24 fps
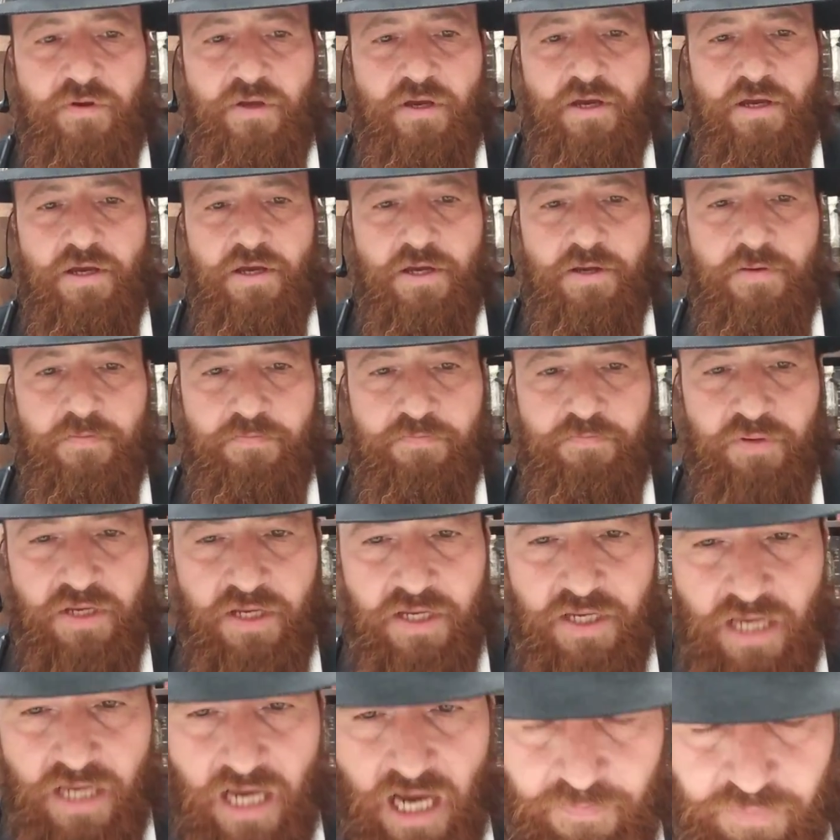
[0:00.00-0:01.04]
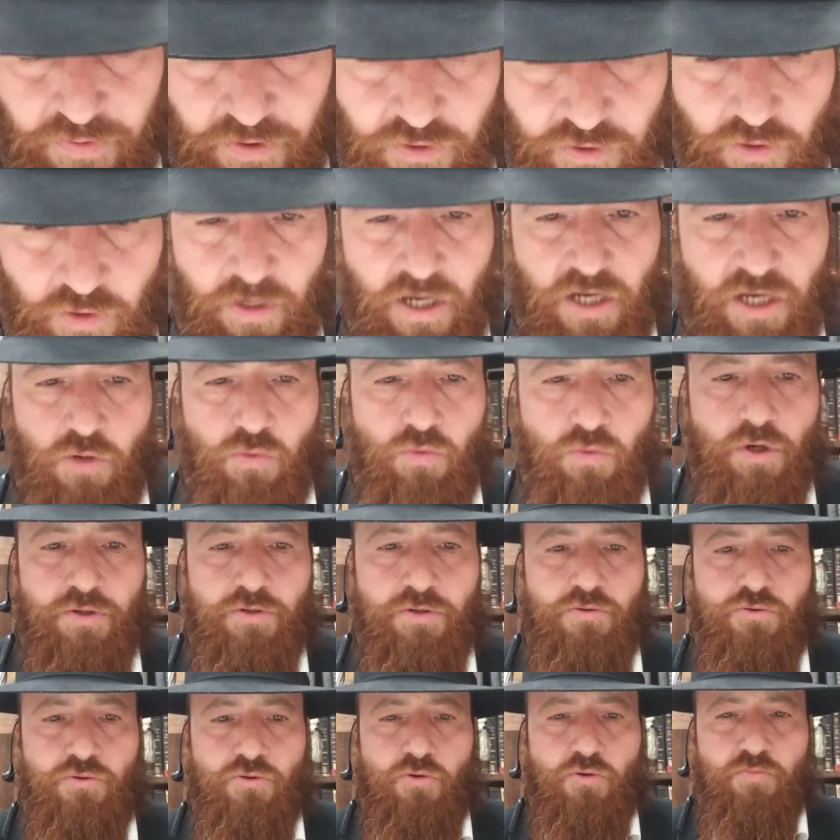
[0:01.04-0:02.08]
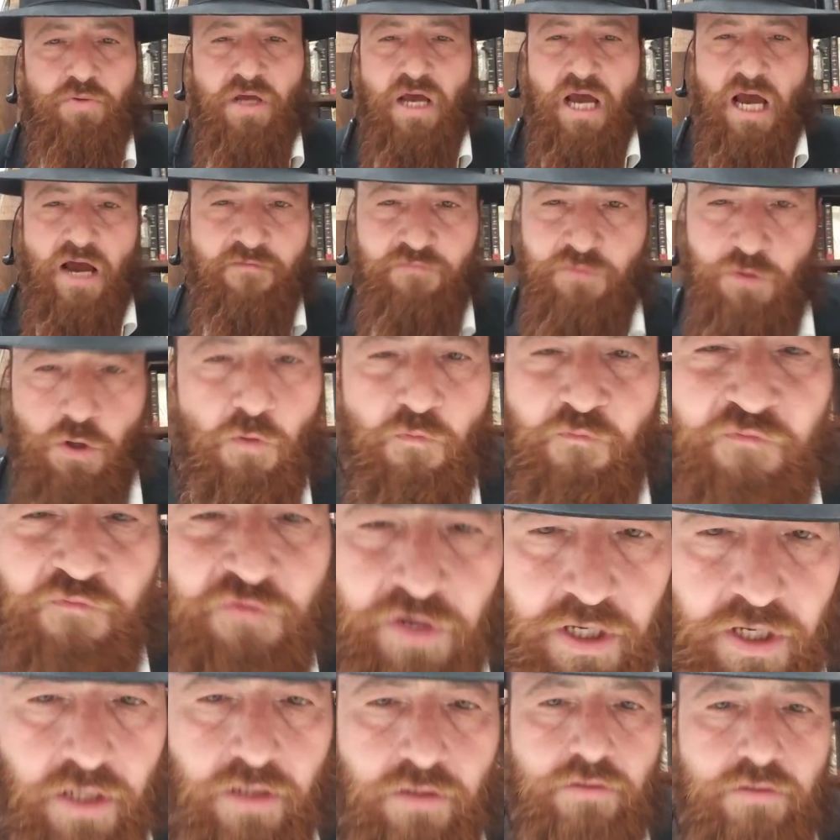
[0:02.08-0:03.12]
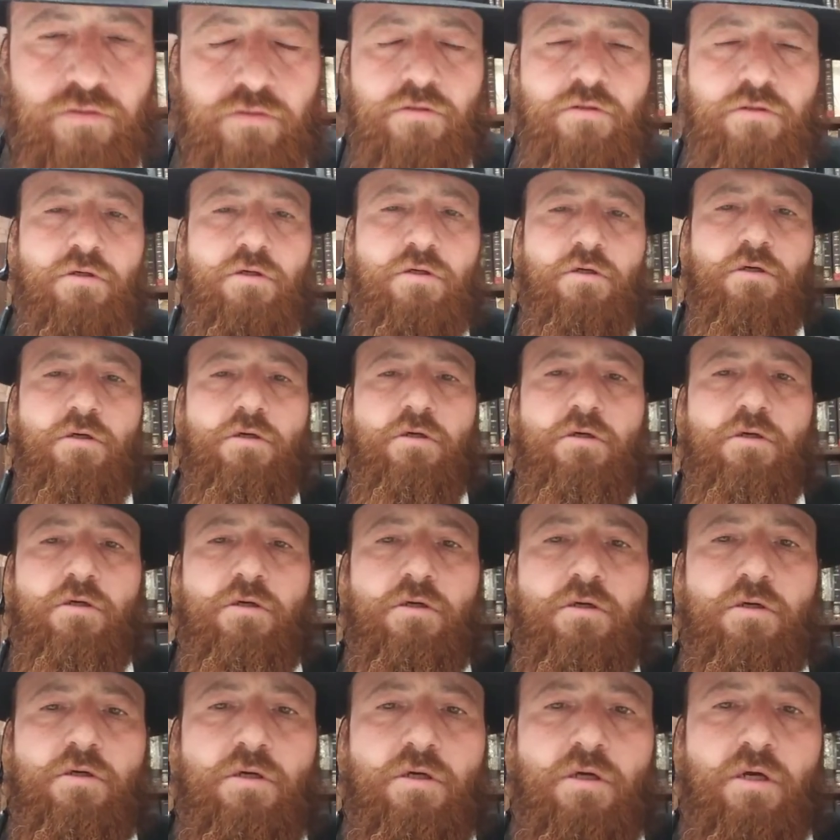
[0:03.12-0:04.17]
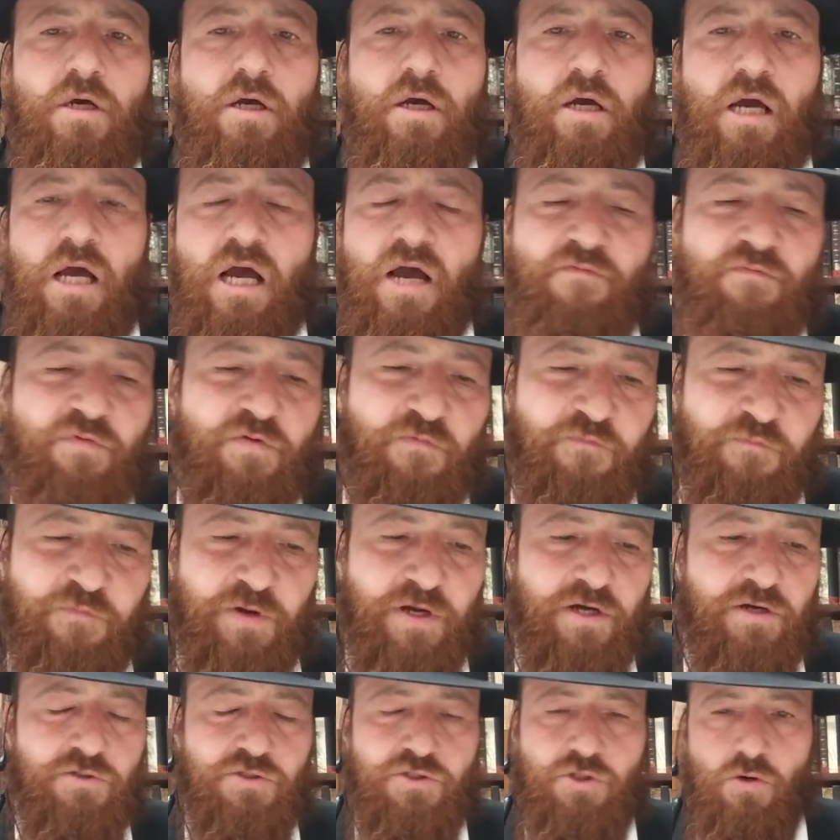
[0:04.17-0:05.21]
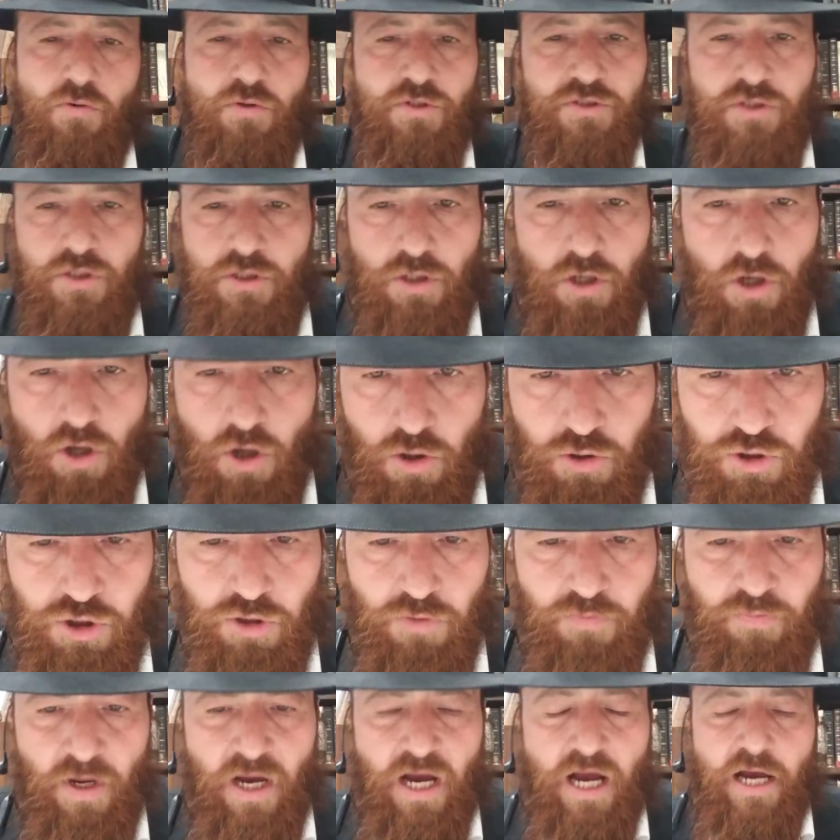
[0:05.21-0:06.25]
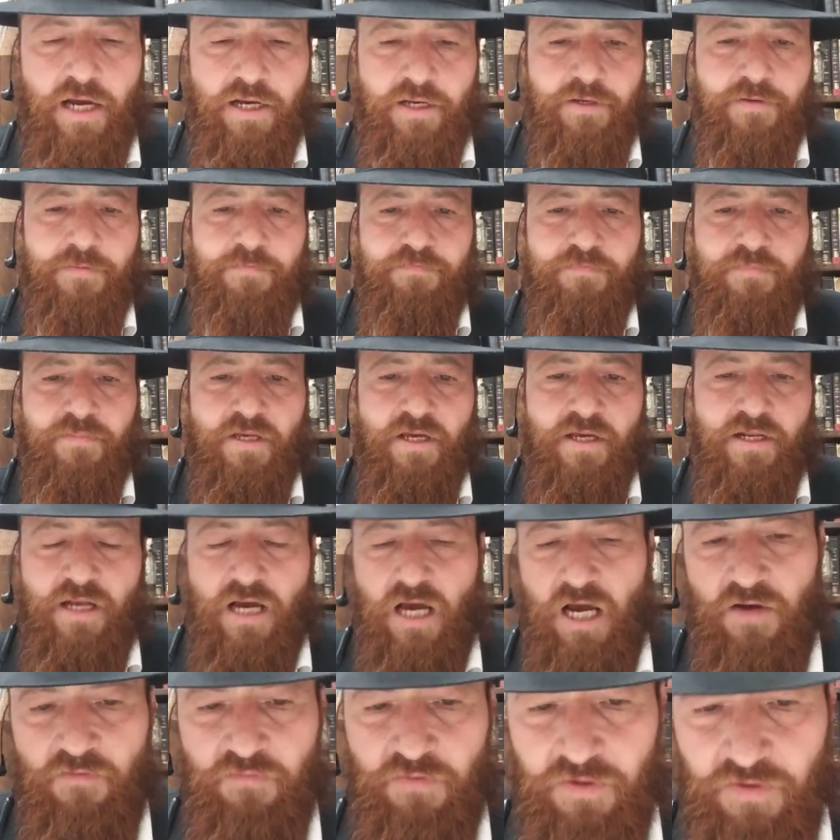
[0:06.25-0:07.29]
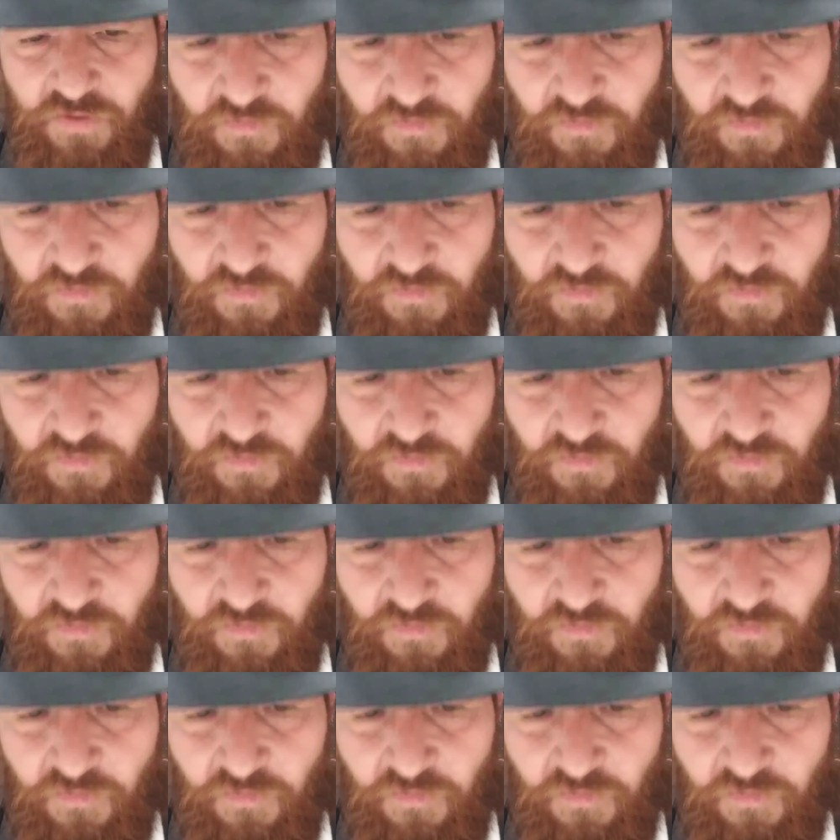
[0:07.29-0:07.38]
And being happy no matter what you do. But have no fear. Having fear is always going to hold you back. And having